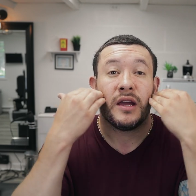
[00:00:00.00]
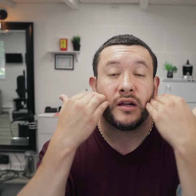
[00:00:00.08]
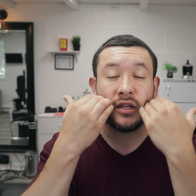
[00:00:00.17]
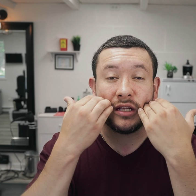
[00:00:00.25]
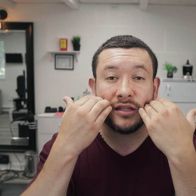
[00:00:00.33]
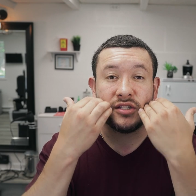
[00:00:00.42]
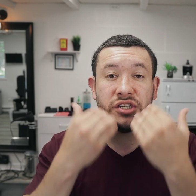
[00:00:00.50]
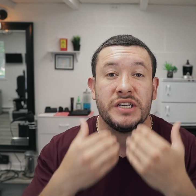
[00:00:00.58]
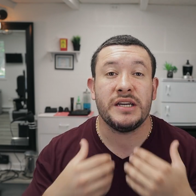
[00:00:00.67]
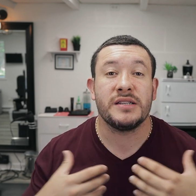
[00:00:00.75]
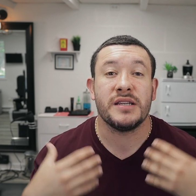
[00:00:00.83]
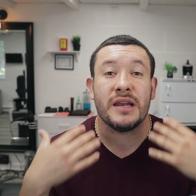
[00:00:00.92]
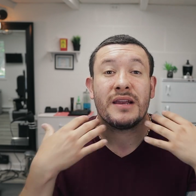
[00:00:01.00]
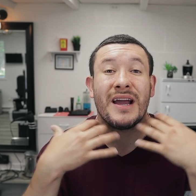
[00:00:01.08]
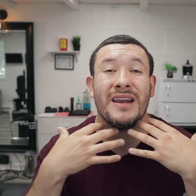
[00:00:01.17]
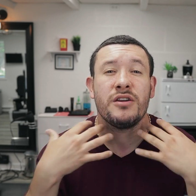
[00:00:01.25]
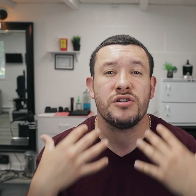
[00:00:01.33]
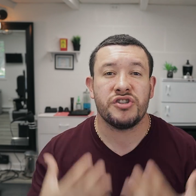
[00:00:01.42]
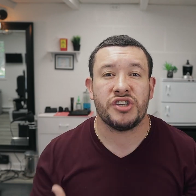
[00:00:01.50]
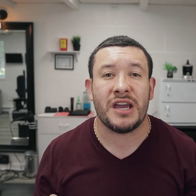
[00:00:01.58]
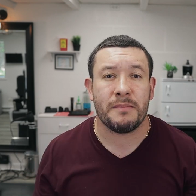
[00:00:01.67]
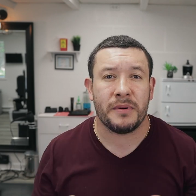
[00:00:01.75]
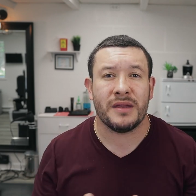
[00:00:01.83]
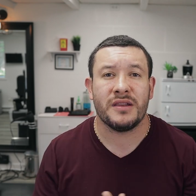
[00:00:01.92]
clean the cheeks, and kind of just
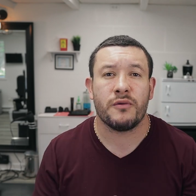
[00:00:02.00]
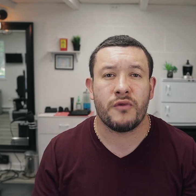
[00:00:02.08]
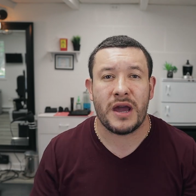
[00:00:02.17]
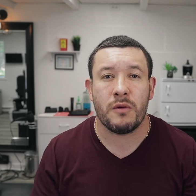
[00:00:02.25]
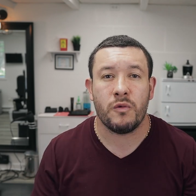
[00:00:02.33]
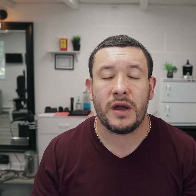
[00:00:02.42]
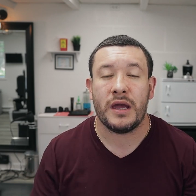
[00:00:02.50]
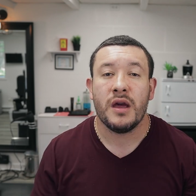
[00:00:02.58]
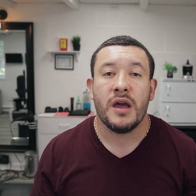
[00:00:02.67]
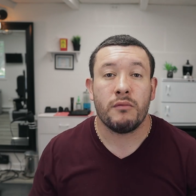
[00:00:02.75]
shape it the right way.